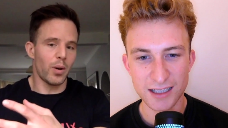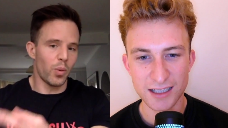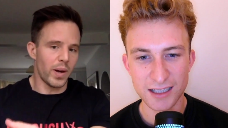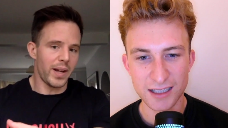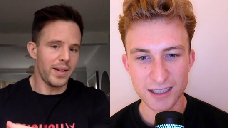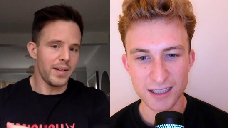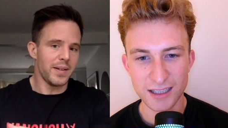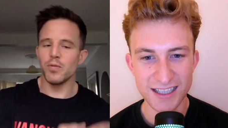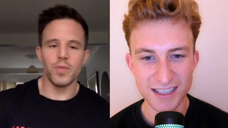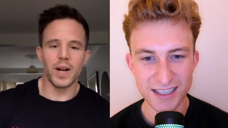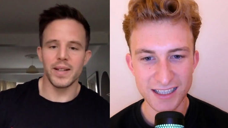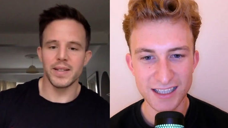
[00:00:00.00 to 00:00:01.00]
Speaker 1: away.
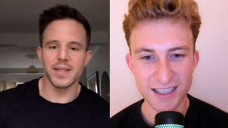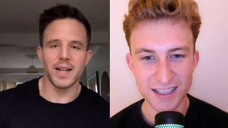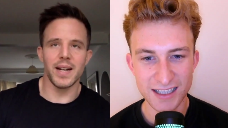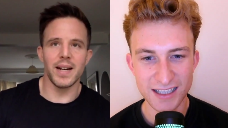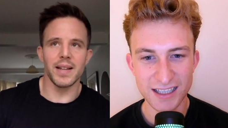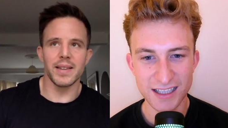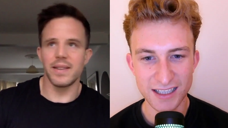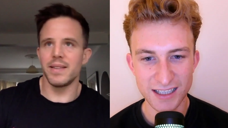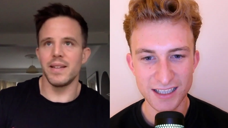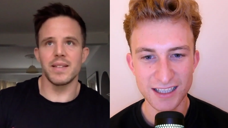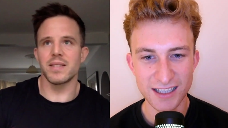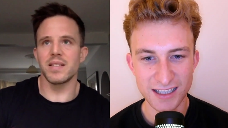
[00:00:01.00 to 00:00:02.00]
And uh,
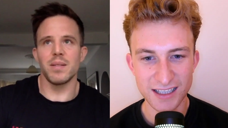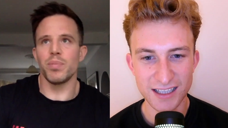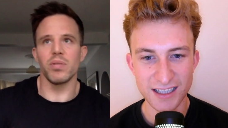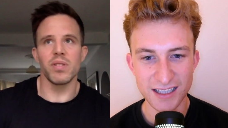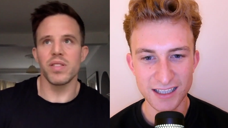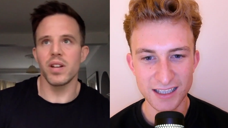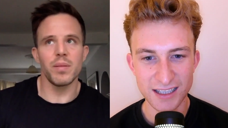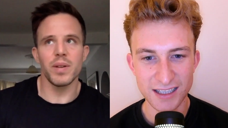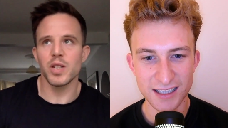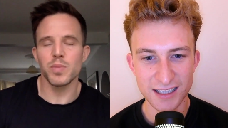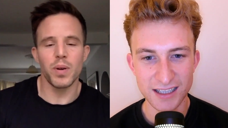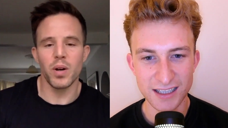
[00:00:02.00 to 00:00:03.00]
it's simple 30
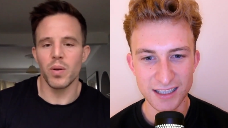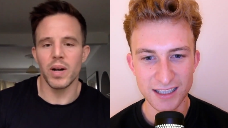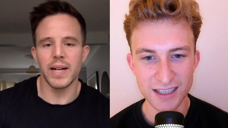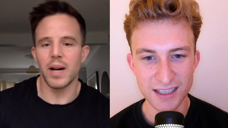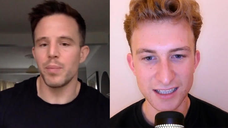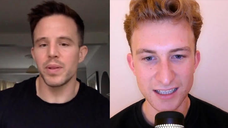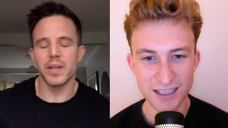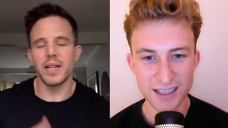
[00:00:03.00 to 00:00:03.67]
minutes per workout. But the